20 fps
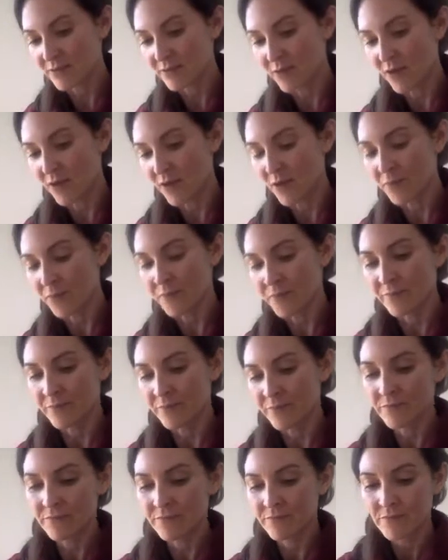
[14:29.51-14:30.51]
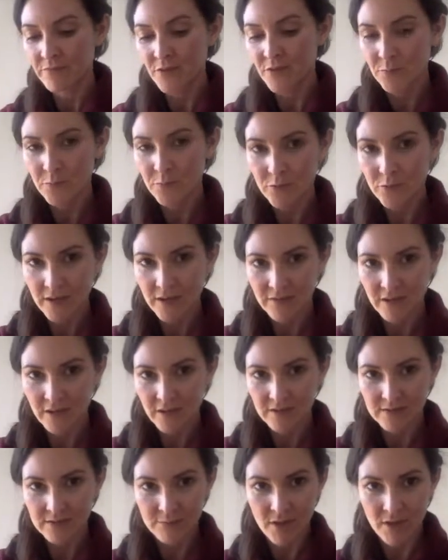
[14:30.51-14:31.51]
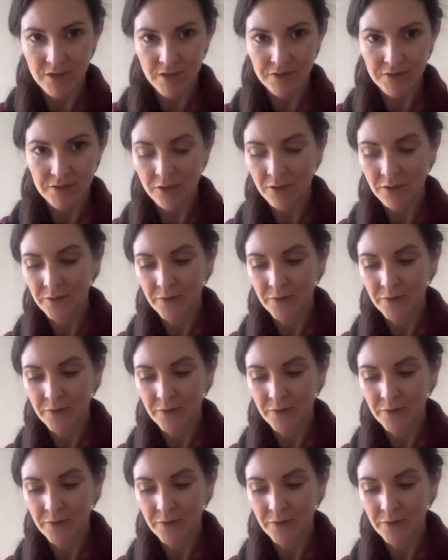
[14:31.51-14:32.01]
from previous month.